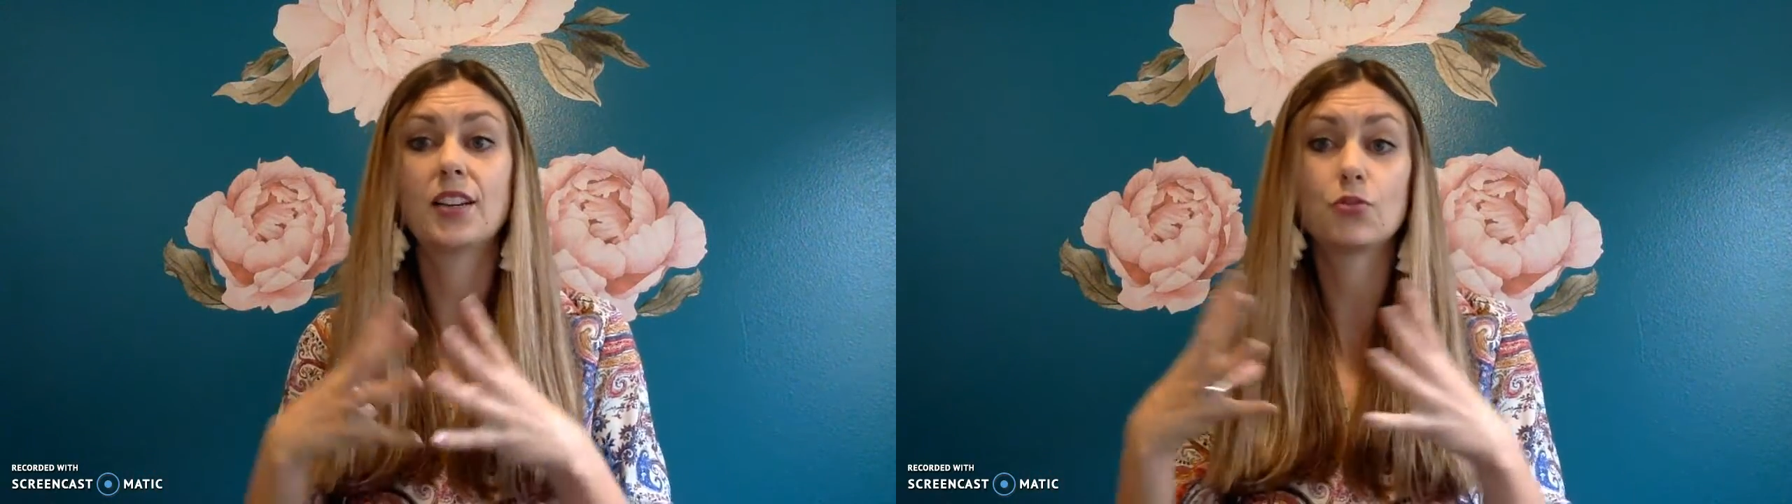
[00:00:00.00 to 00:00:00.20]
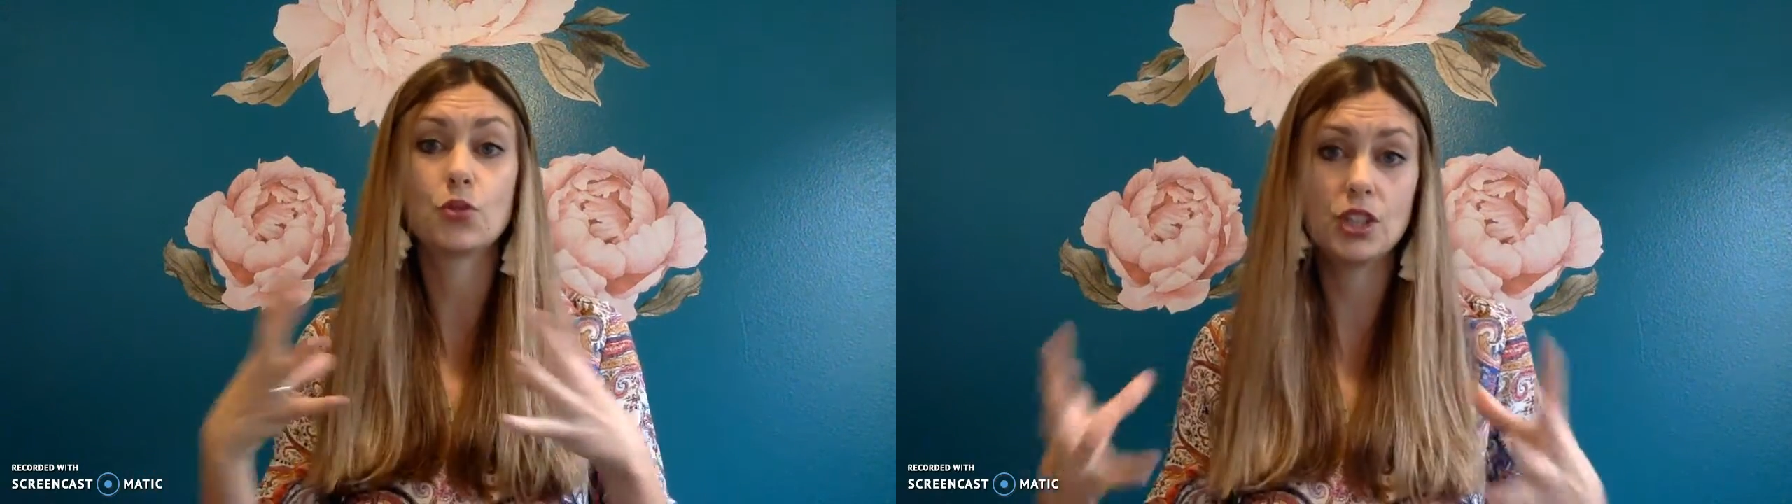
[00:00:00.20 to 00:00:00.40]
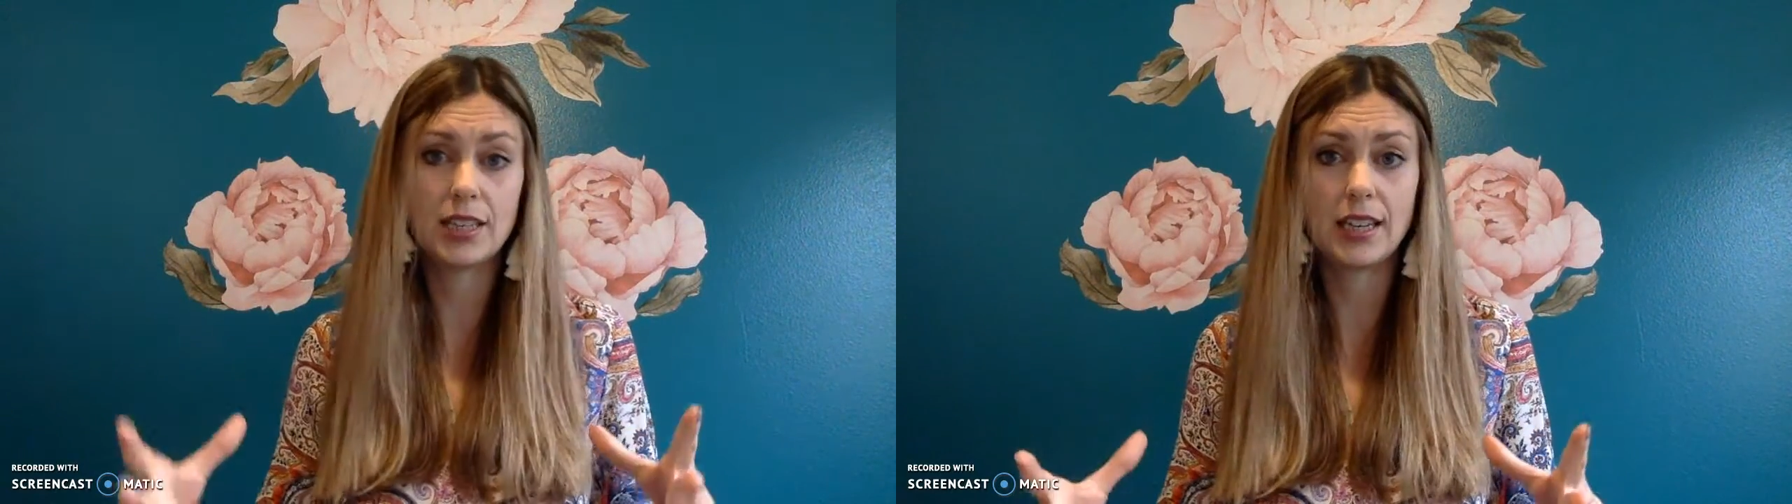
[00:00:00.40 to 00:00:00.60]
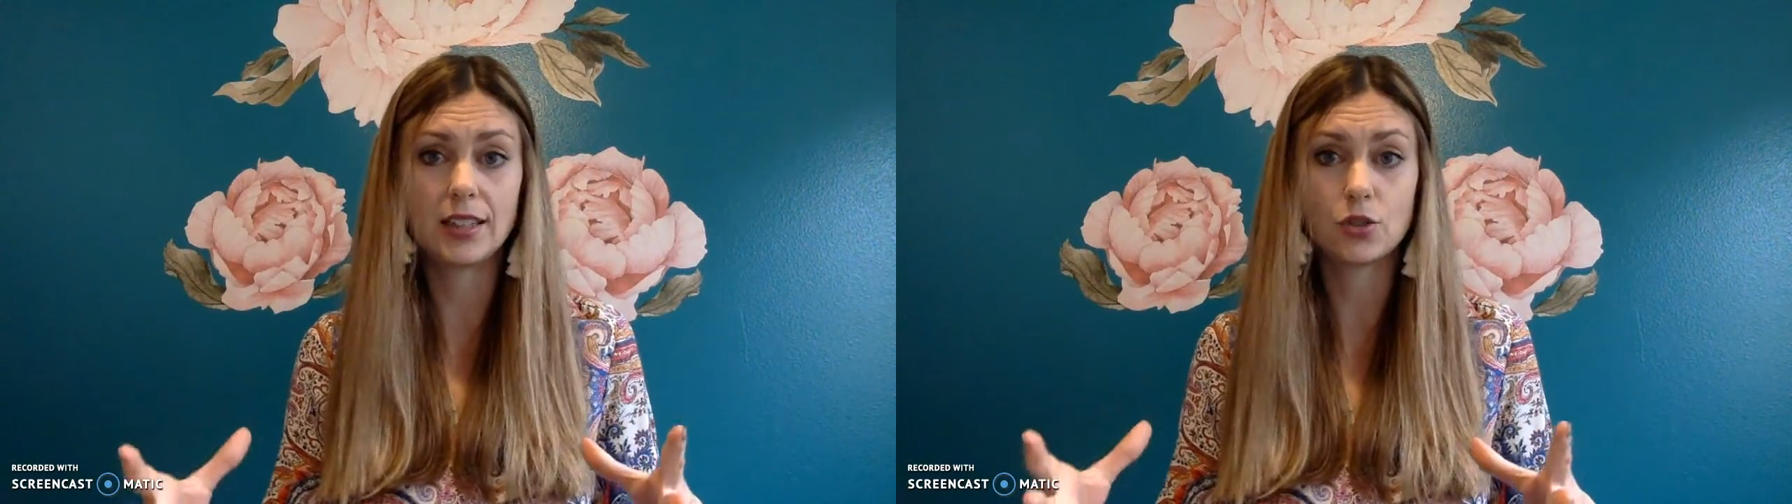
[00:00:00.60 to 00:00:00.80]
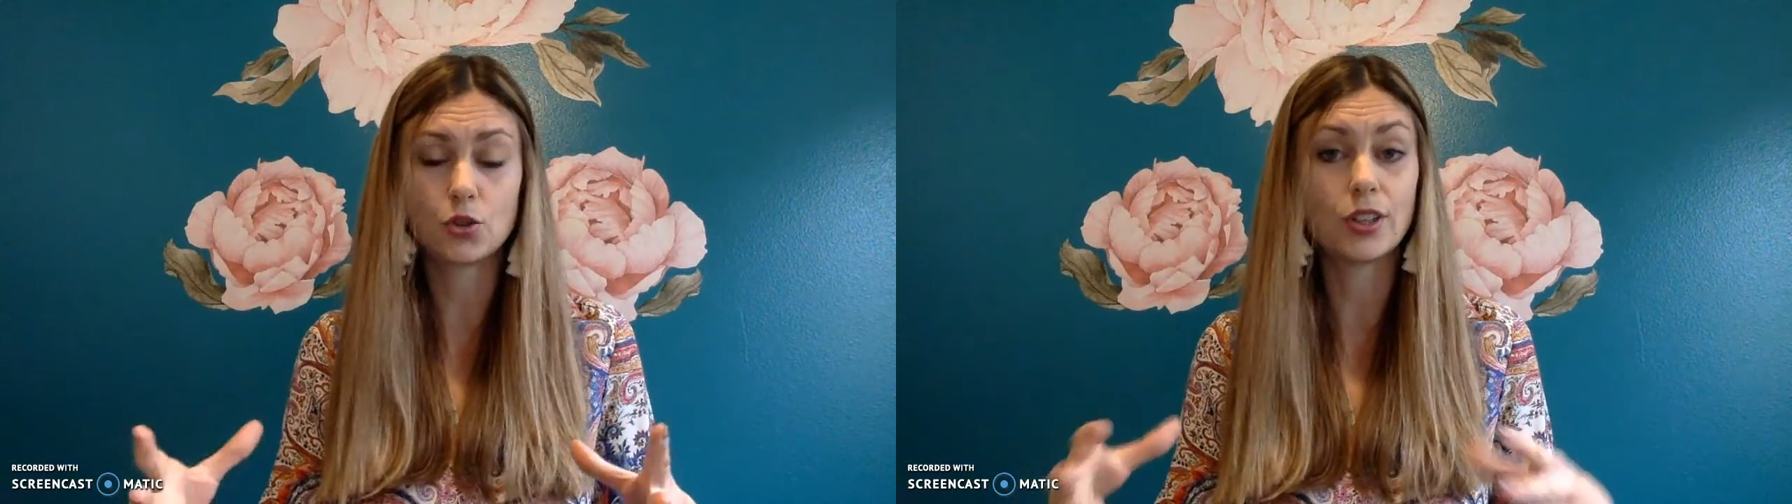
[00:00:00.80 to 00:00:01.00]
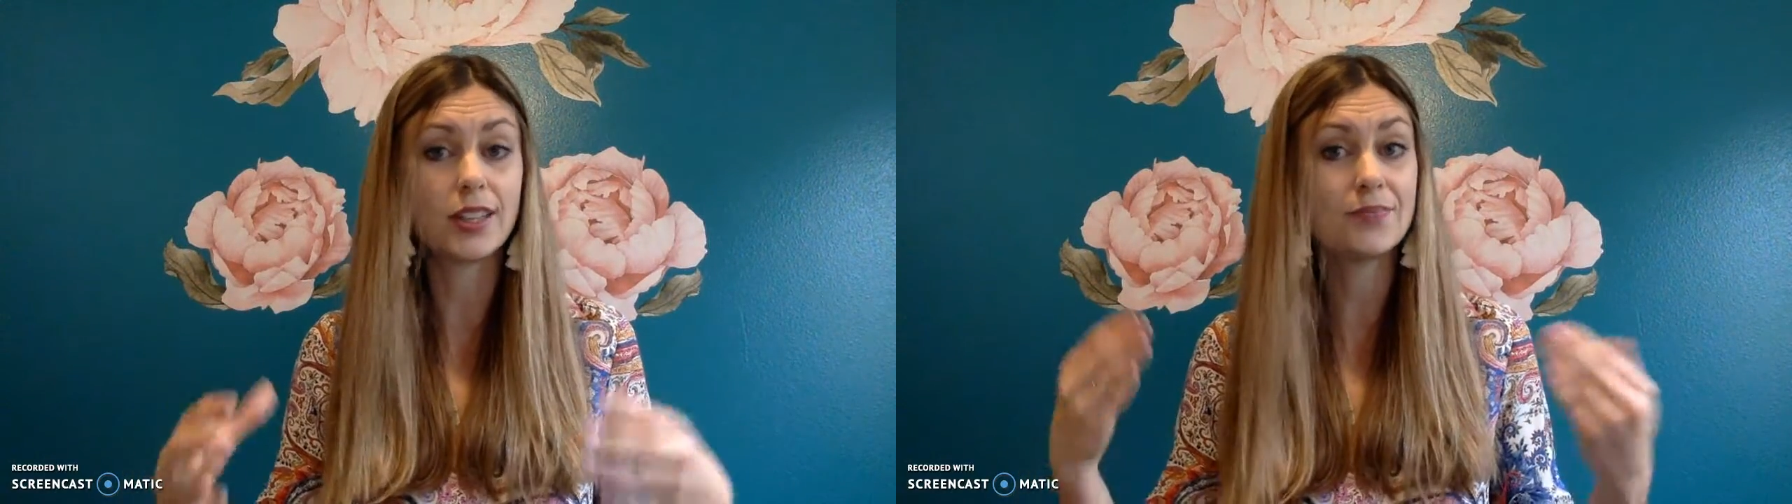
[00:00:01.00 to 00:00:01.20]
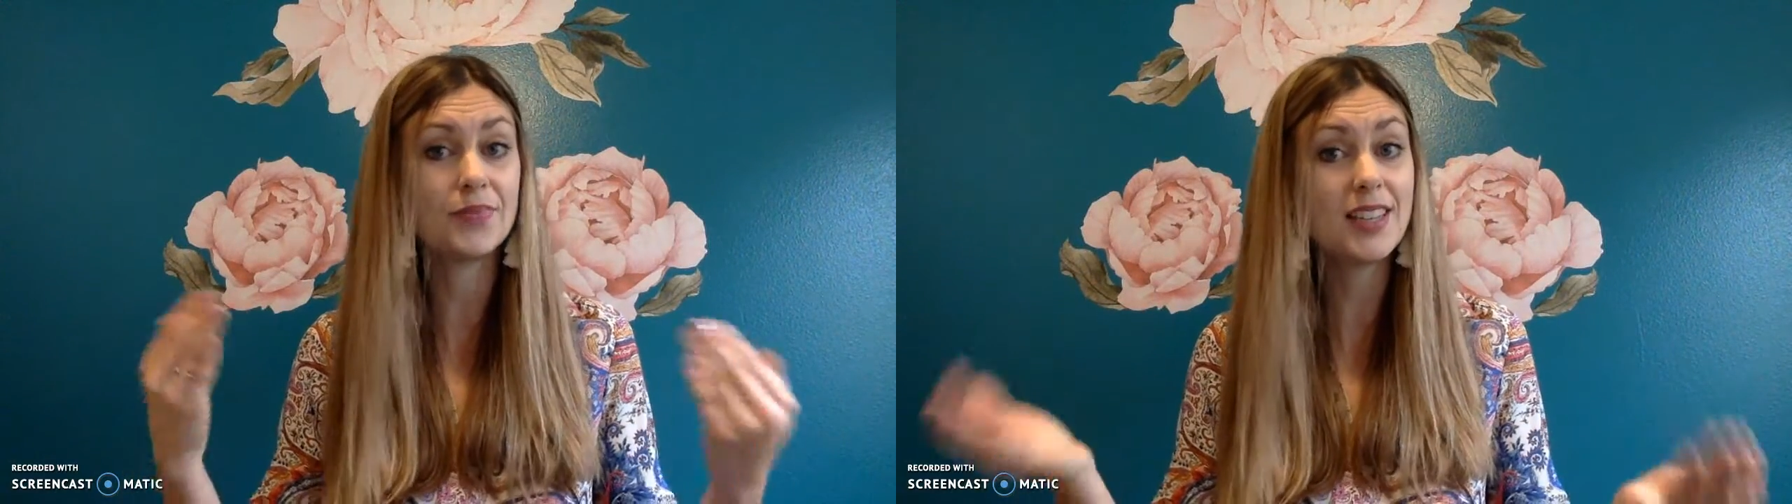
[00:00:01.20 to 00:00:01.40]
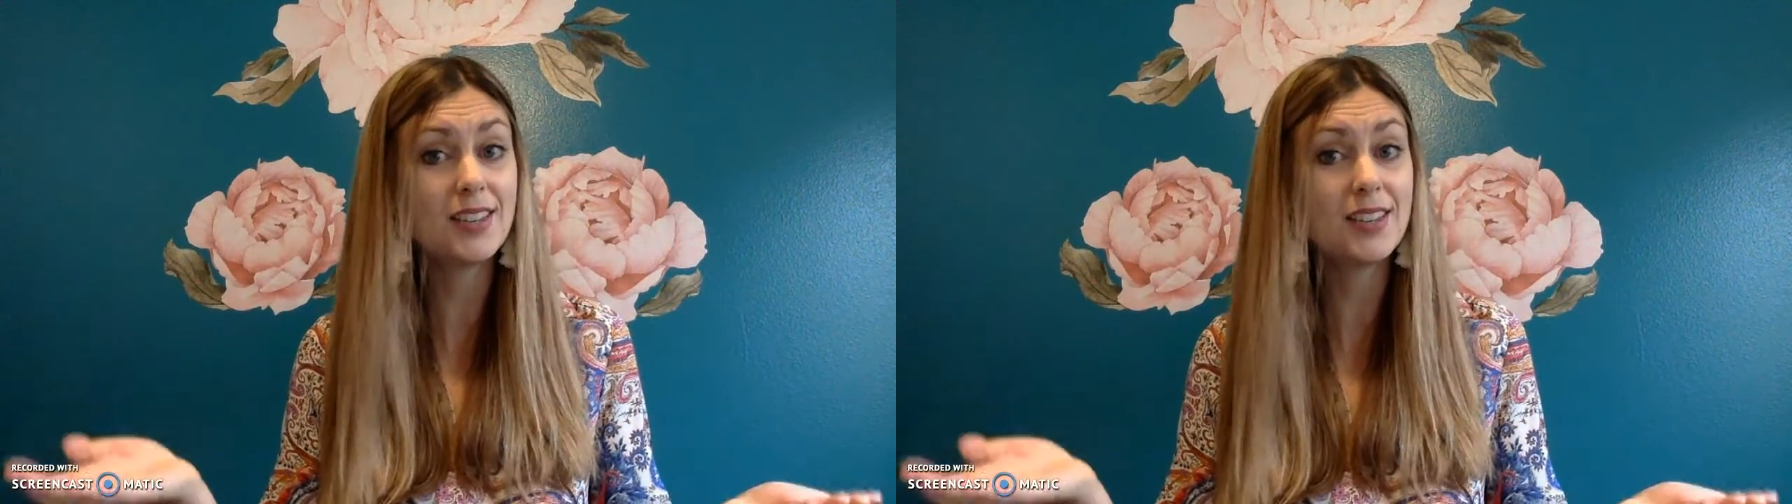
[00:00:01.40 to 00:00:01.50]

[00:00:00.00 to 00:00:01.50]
and really can enjoy it,